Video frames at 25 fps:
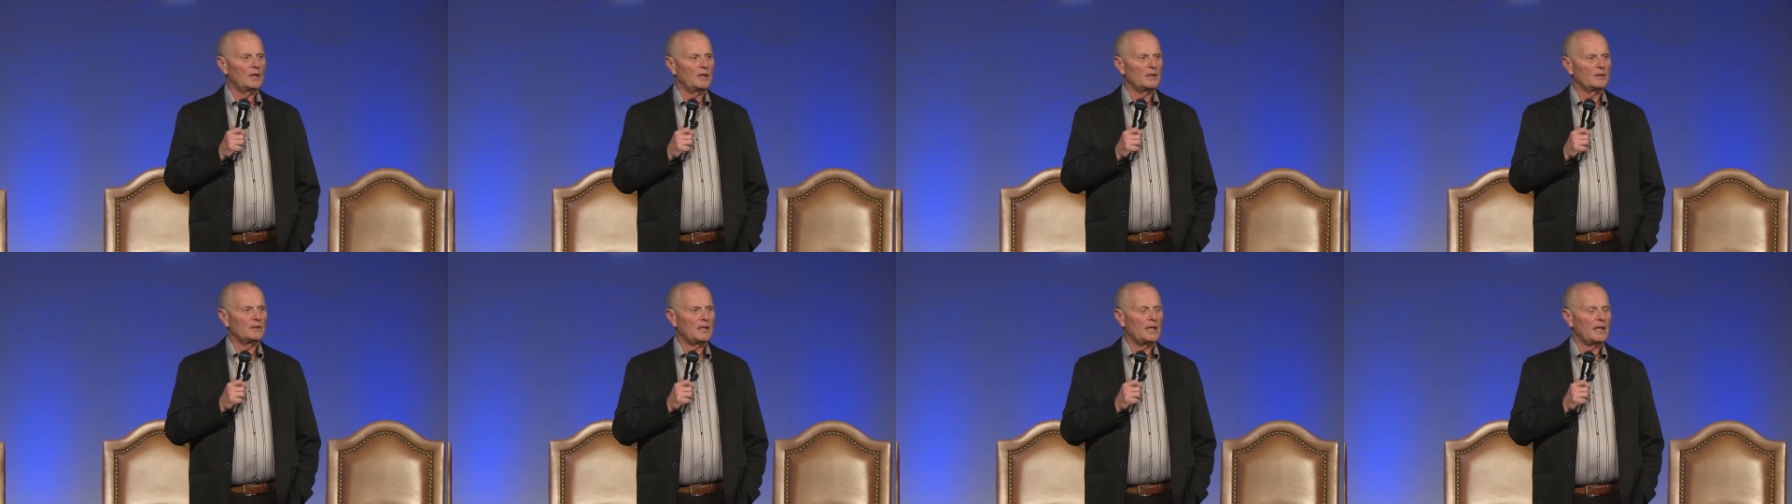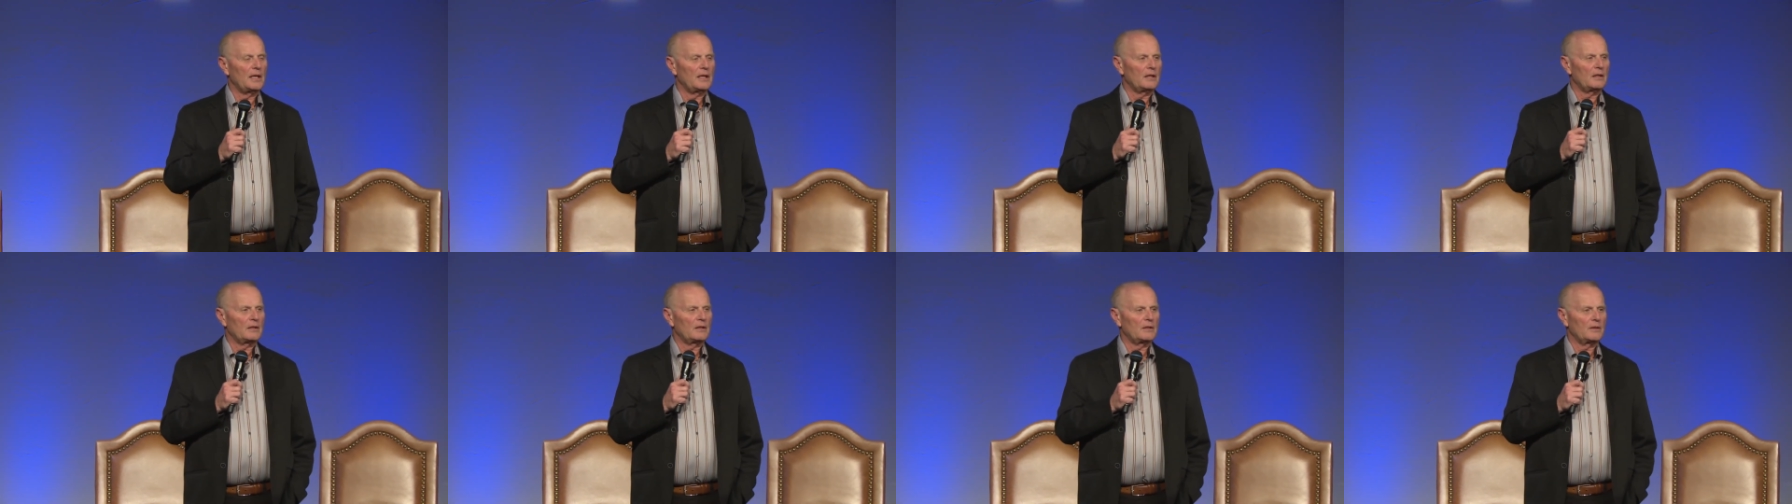
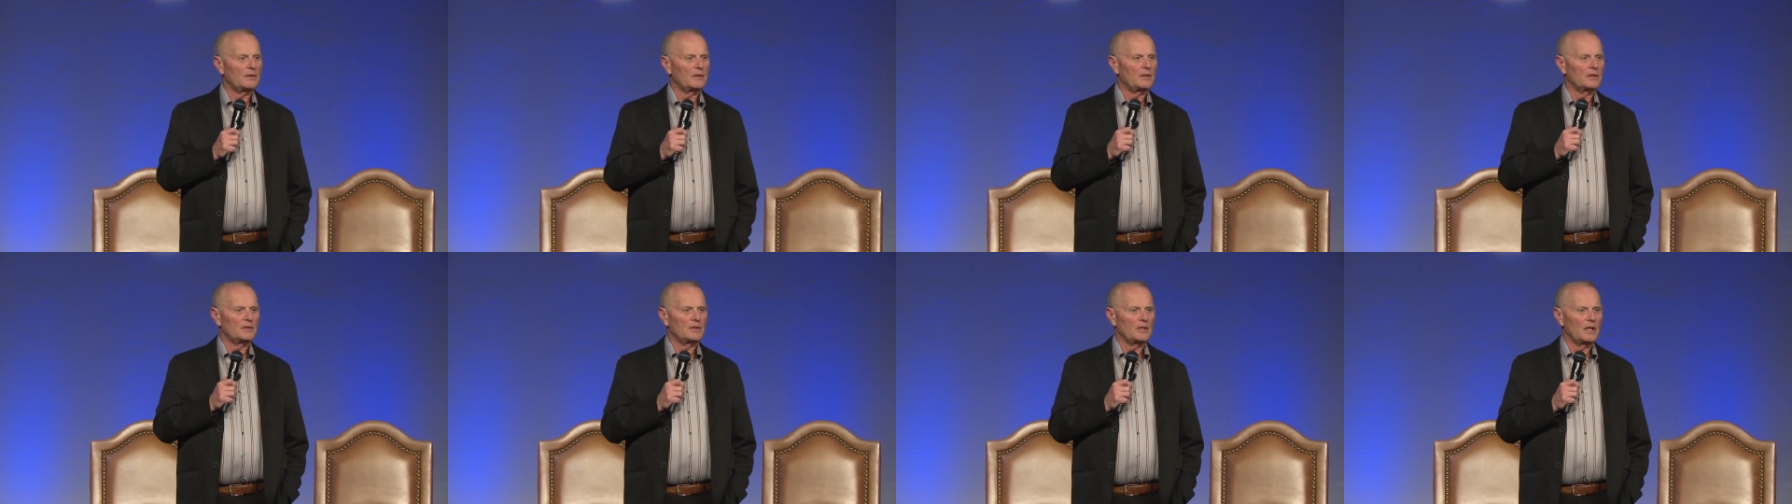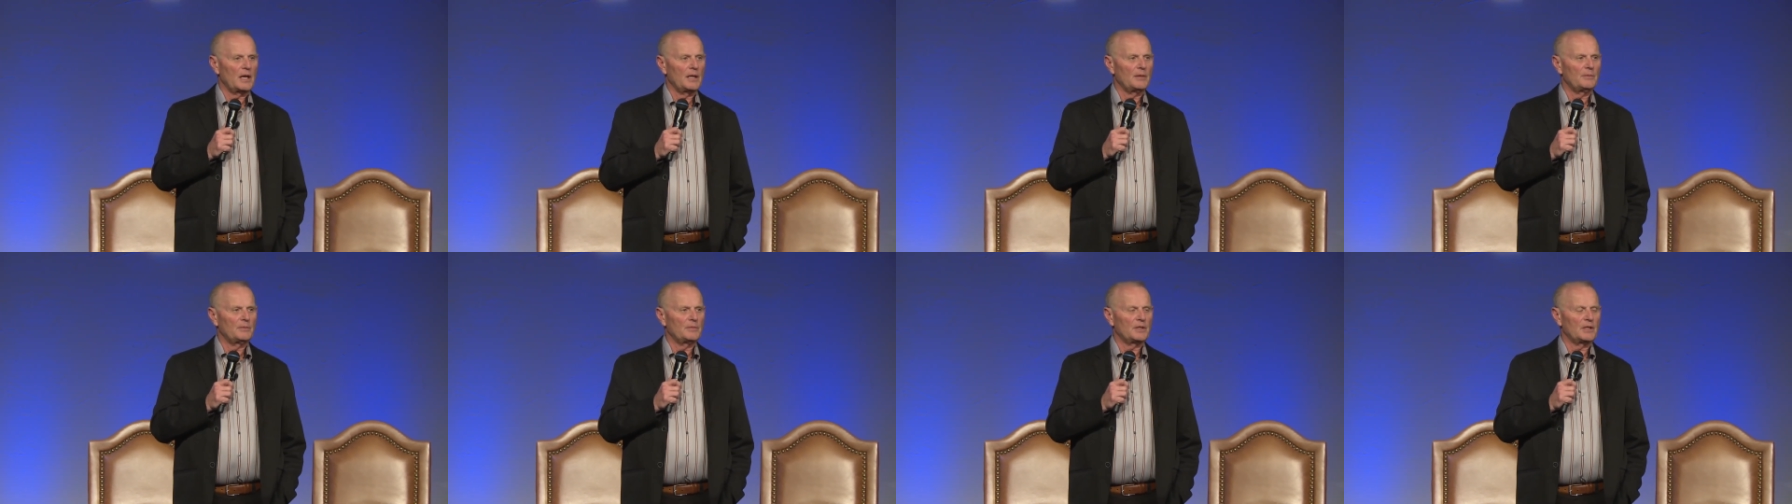take the
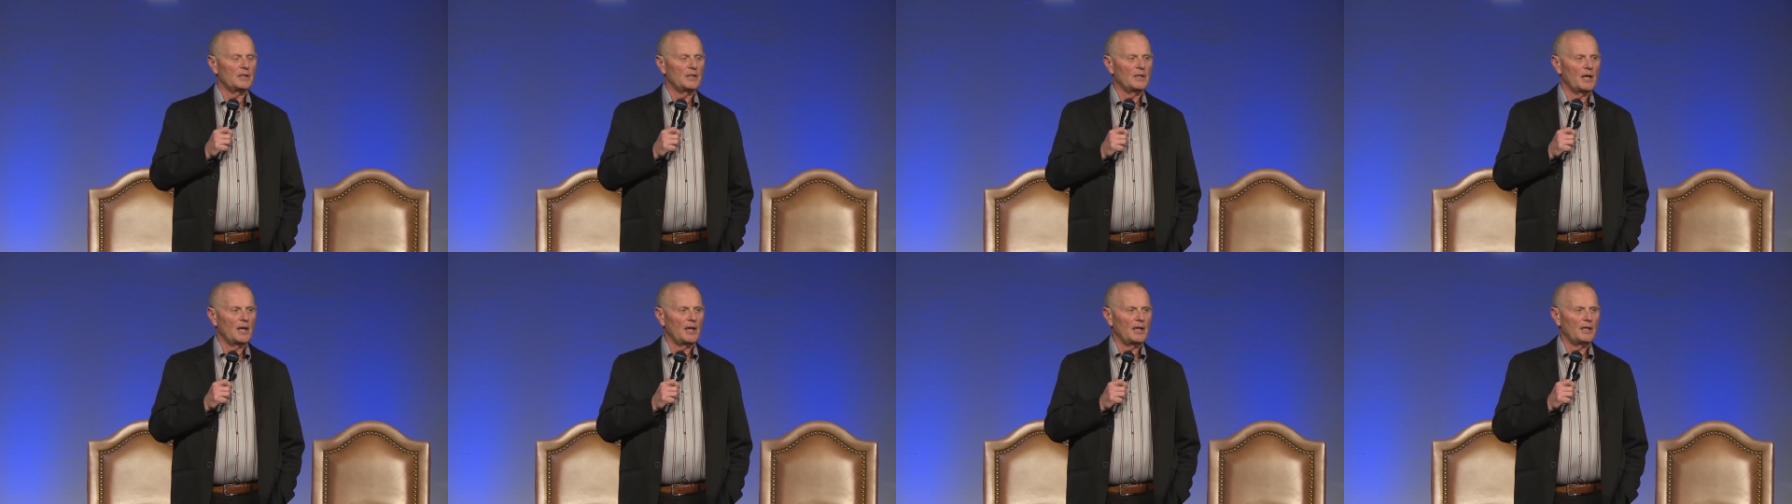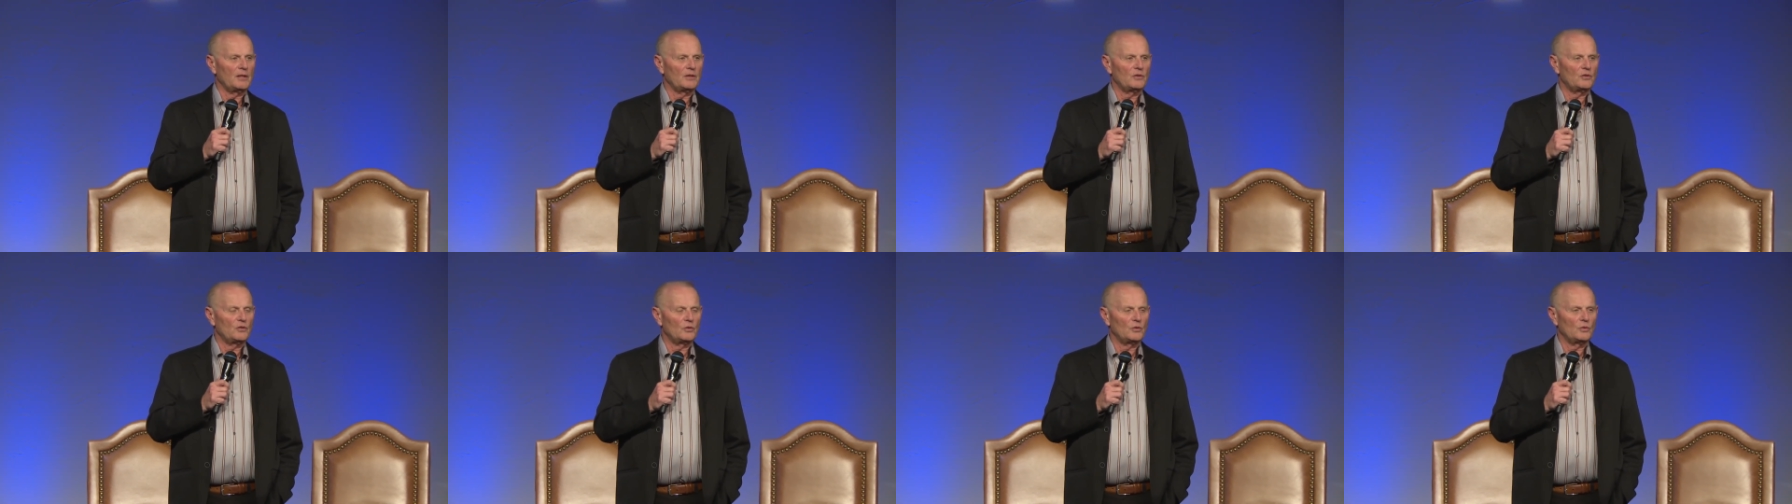time tonight
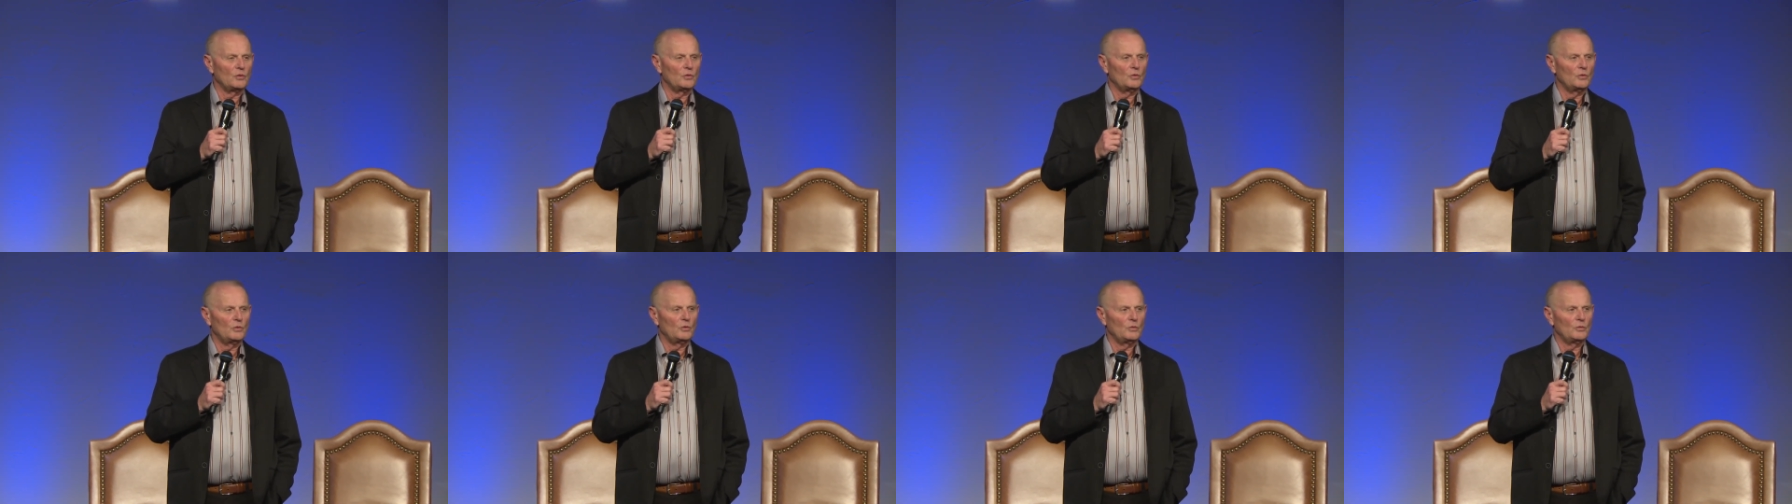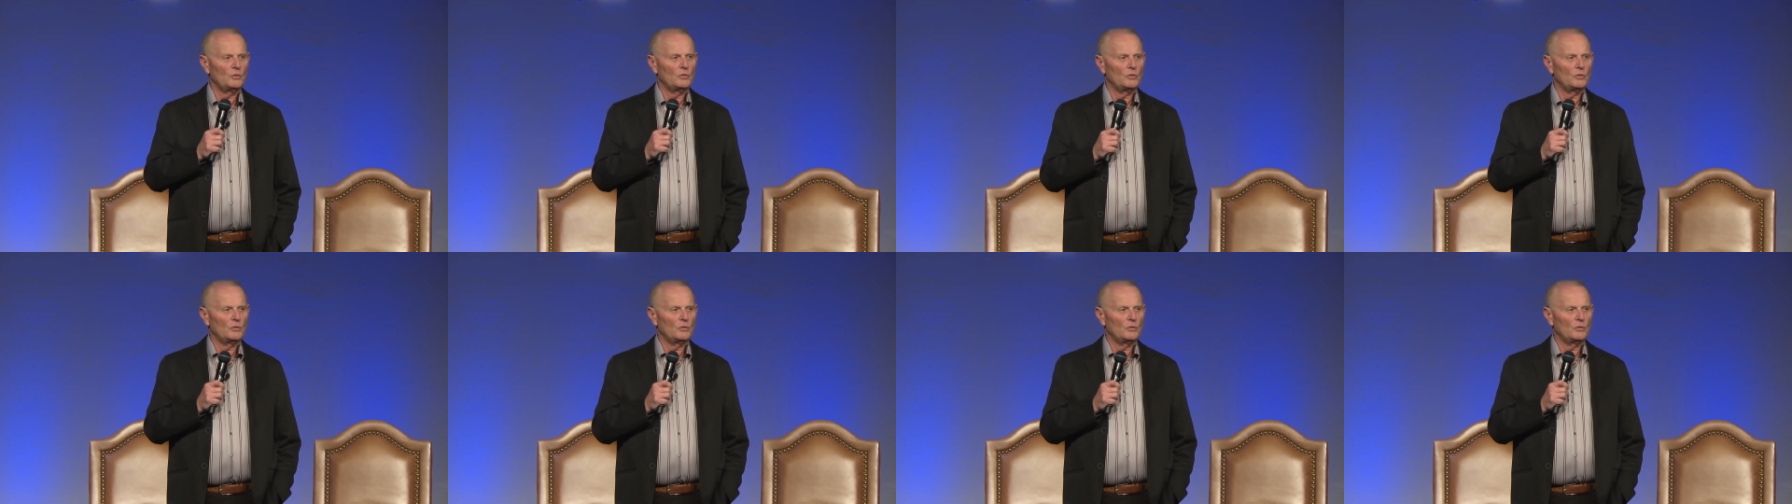to